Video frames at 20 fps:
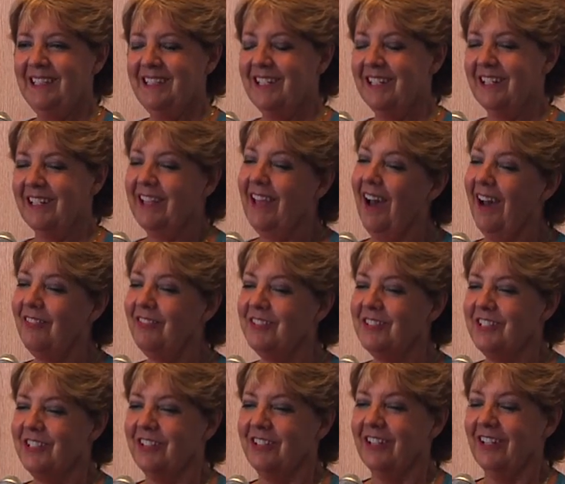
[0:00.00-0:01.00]
to the
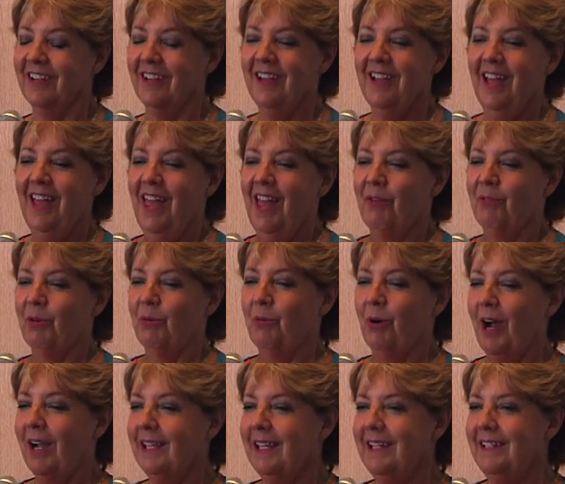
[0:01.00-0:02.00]
cafeteria, and we're
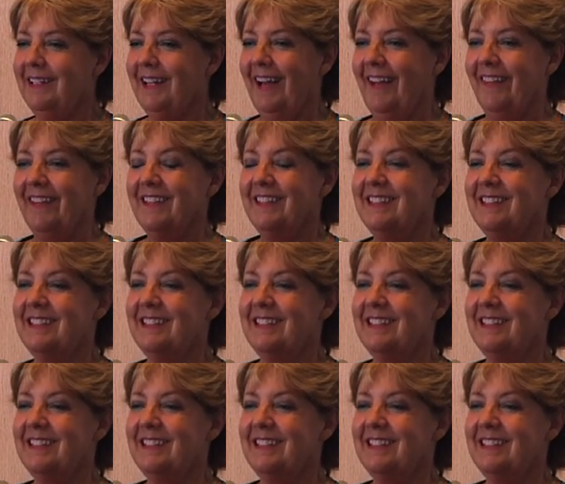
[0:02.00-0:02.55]
walking down the